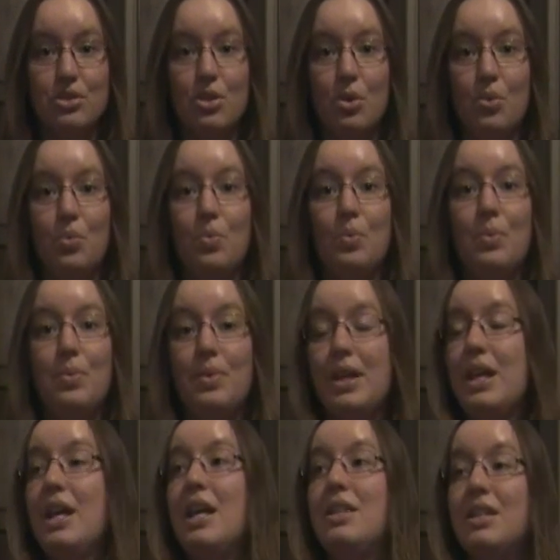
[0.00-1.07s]
So
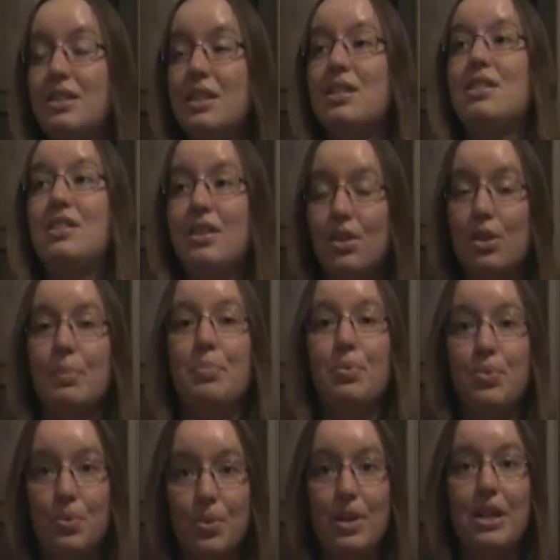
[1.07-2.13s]
this is still a
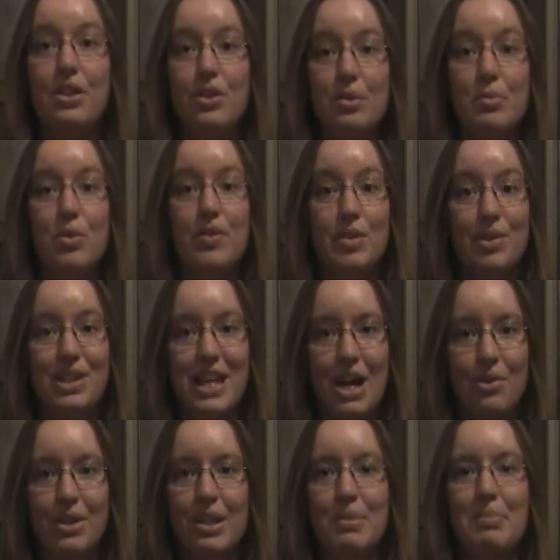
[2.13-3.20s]
pretty good movie
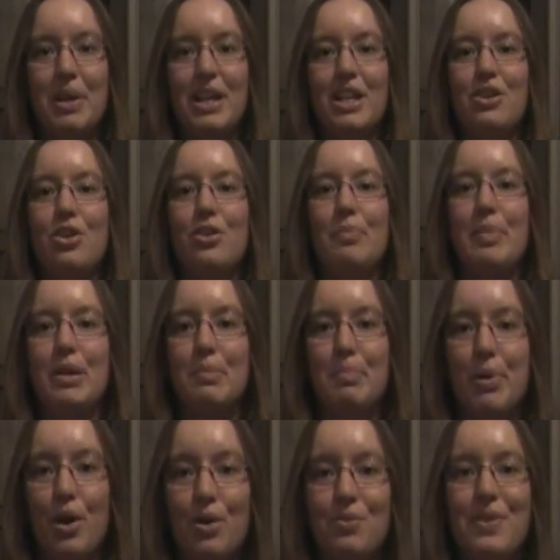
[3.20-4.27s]
without him, but it could have been
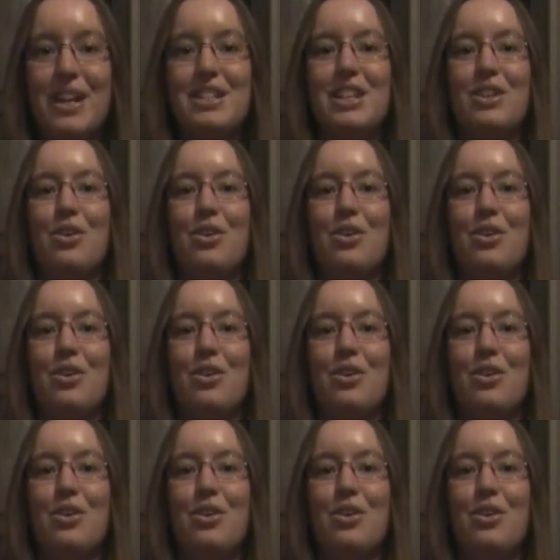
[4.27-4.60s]
perfect.